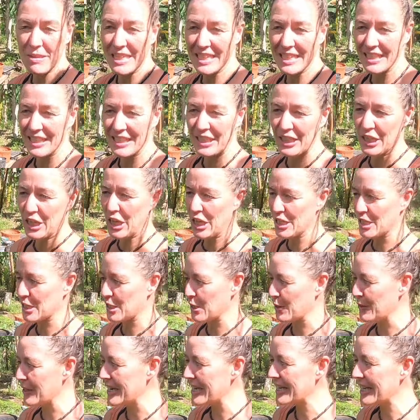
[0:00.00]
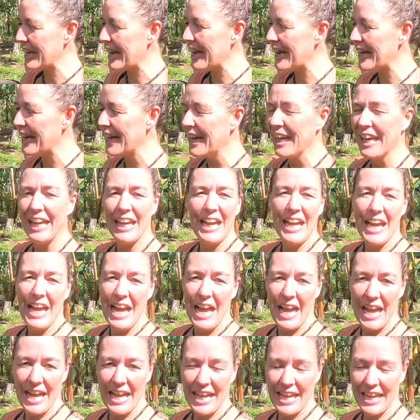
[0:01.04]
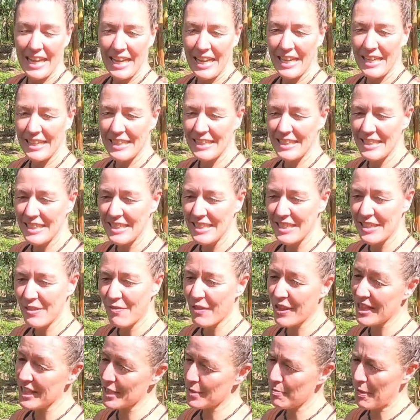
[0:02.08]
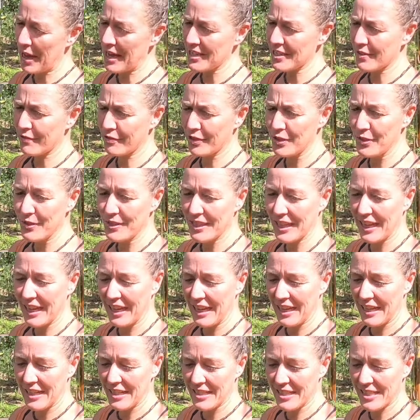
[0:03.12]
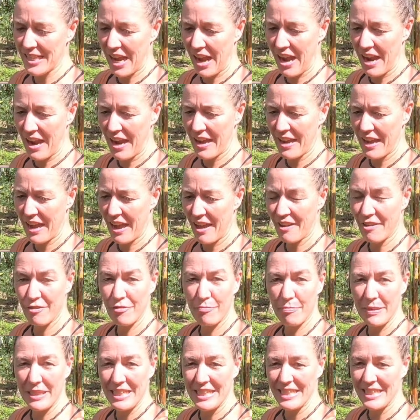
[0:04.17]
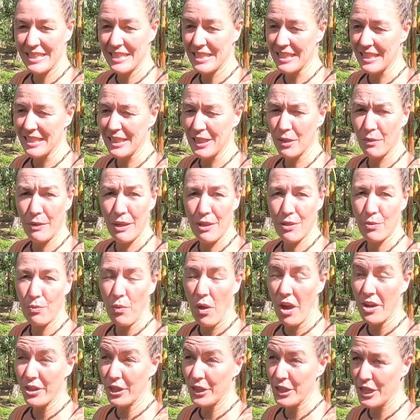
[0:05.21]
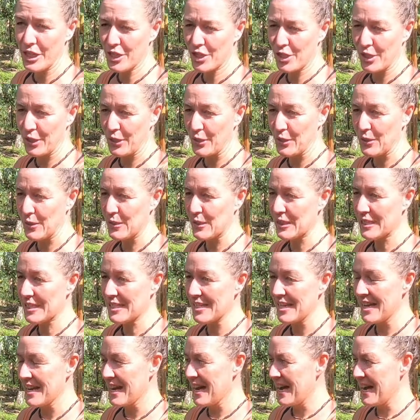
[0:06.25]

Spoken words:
in Costa Rica, and for these past few days I have been dealing with water issues.